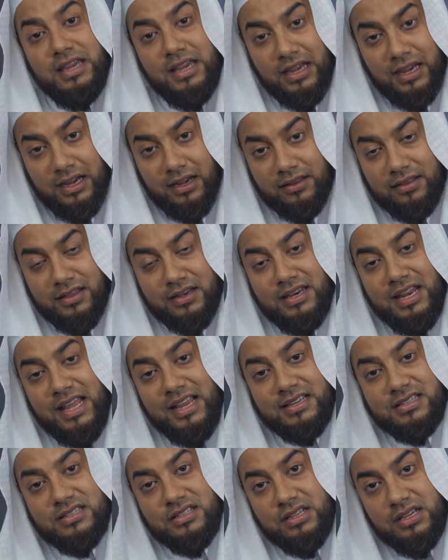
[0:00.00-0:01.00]
year, the
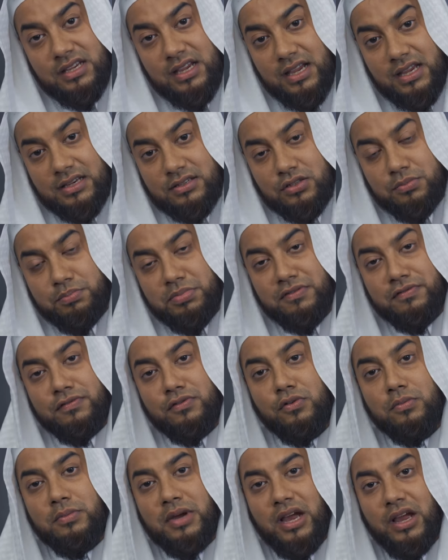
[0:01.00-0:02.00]
next year, to
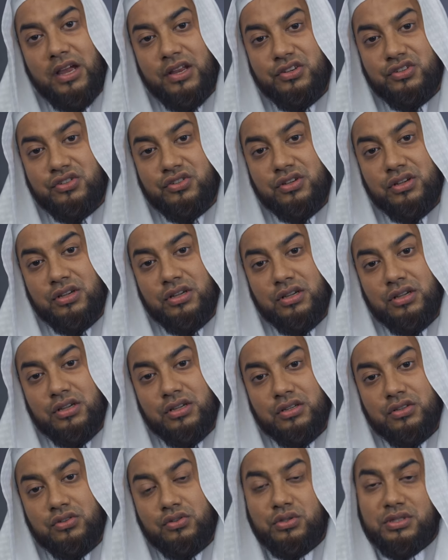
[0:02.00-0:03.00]
perform Hajj,
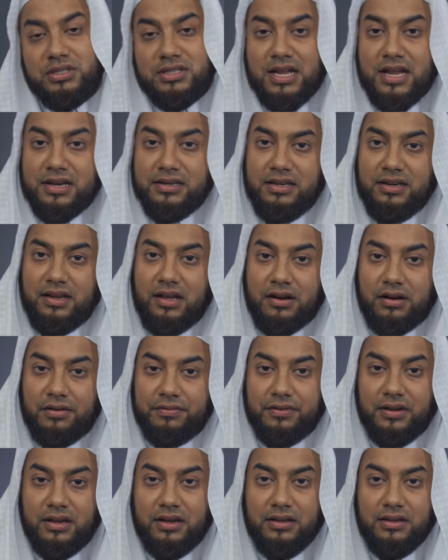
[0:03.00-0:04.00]
to stand in
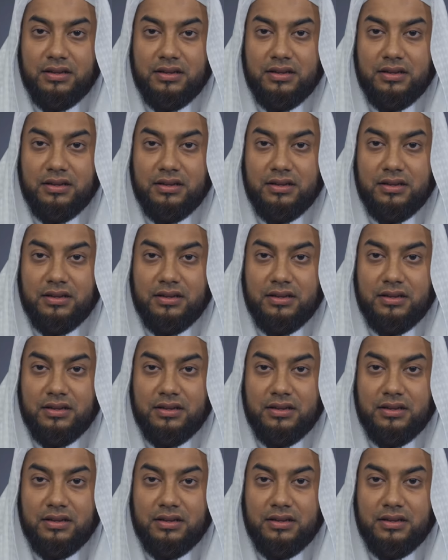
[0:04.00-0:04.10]
Arafah.